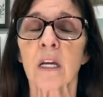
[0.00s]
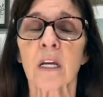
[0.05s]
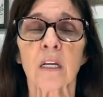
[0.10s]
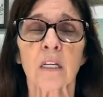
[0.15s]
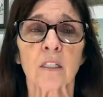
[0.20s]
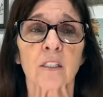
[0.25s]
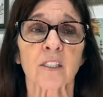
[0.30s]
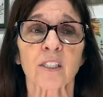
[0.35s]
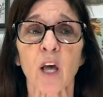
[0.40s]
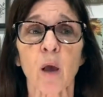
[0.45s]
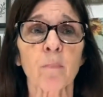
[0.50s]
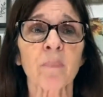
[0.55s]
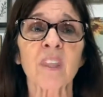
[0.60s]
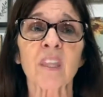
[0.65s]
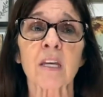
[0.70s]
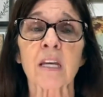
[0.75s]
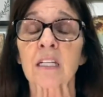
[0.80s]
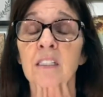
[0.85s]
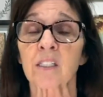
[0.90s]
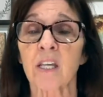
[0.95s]
Some
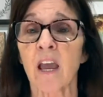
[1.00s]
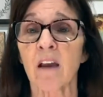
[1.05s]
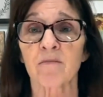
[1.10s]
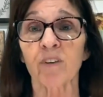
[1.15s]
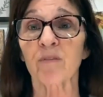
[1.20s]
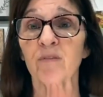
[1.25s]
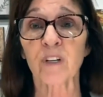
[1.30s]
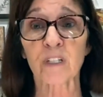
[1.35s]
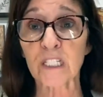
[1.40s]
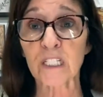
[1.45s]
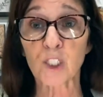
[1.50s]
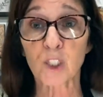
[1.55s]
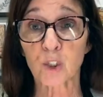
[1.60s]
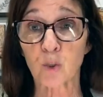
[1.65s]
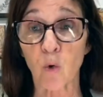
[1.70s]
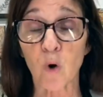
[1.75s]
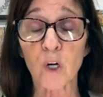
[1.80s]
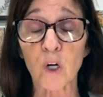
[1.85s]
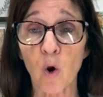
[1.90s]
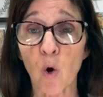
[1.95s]
things have a very
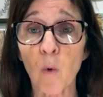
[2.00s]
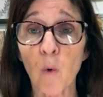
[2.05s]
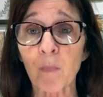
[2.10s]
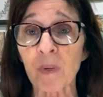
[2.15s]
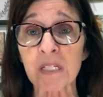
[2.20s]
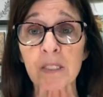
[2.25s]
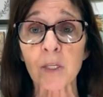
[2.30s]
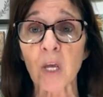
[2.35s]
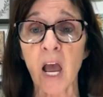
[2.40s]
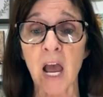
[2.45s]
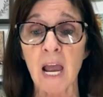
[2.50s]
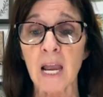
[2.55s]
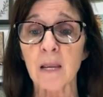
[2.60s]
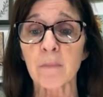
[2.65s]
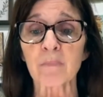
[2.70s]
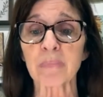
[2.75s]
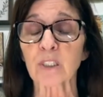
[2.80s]
short open time,